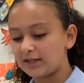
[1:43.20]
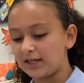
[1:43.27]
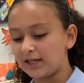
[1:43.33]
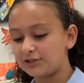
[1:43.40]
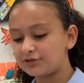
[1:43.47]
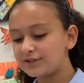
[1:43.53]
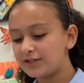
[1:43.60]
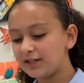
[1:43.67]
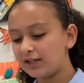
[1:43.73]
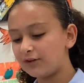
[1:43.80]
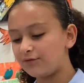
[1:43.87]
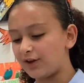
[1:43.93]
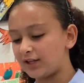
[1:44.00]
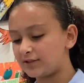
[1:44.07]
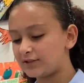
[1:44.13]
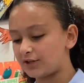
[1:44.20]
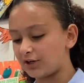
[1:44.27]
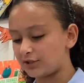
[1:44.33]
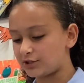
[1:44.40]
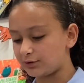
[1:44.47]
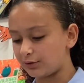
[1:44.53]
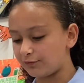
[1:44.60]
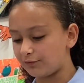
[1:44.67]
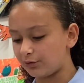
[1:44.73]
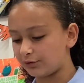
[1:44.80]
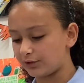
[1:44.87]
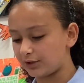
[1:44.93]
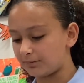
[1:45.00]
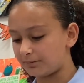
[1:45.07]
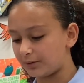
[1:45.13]
Interesting events start to unfold
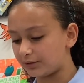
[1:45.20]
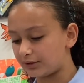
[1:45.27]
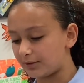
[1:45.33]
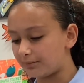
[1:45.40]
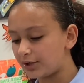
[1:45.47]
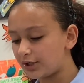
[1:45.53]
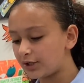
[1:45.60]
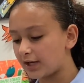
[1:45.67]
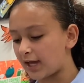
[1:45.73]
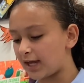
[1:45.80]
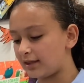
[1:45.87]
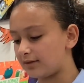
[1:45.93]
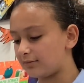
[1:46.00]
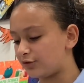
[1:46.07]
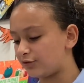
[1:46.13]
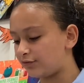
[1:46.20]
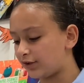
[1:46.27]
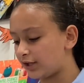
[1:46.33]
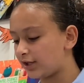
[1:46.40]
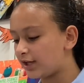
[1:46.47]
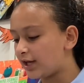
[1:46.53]
in both the book and the movie,